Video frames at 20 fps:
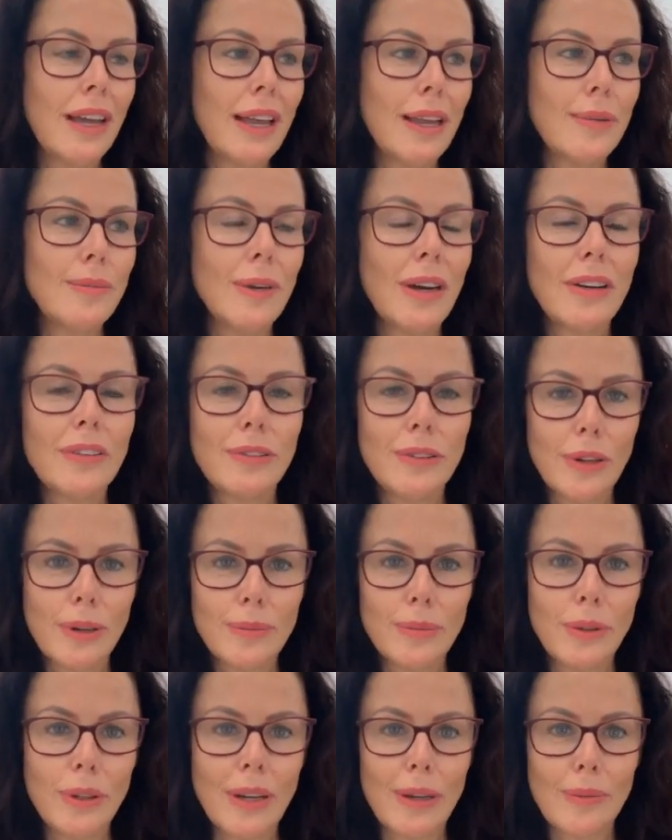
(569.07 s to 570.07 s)
email from
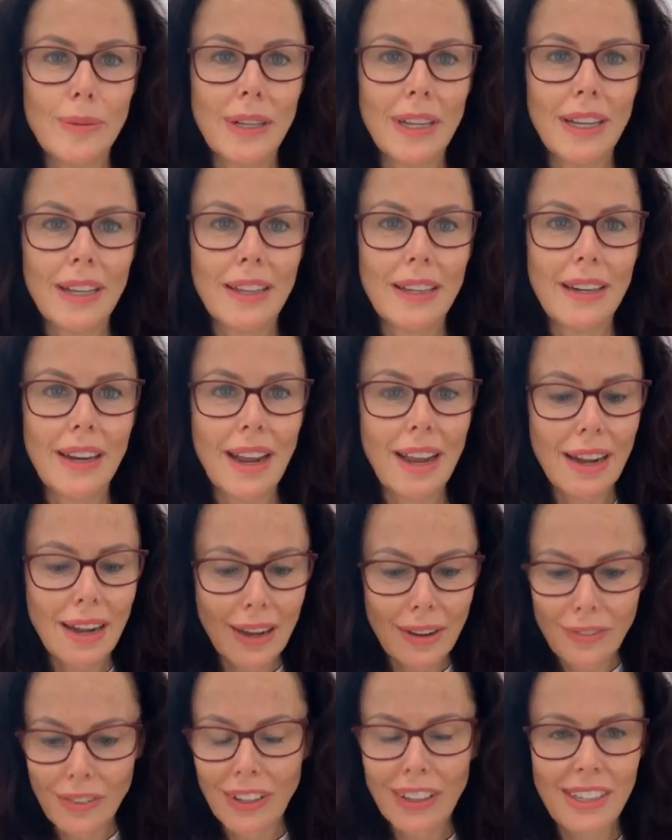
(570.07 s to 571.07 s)
a bookkeeper the other day, and
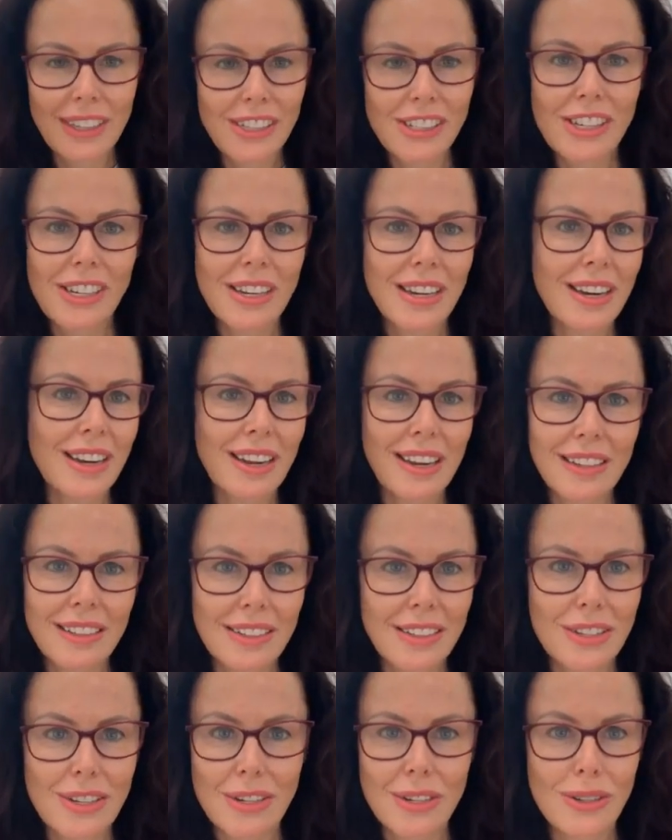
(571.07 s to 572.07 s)
everything she
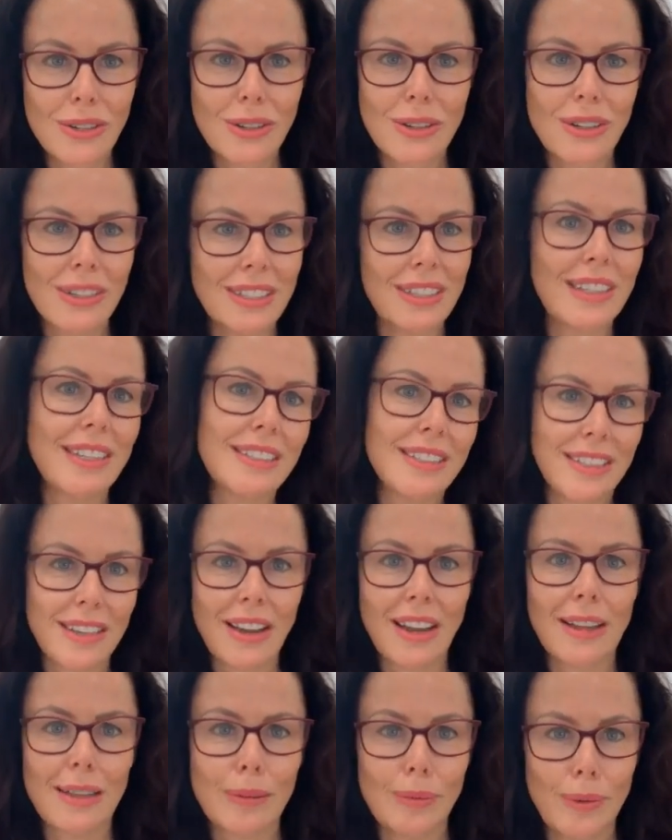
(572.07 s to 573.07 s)
needs to do is
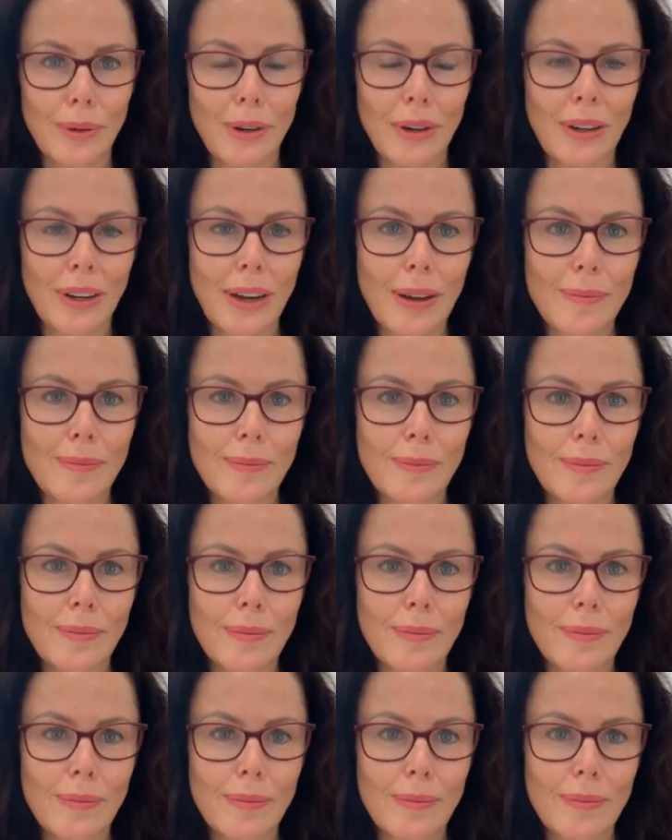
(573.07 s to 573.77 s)
inside the program,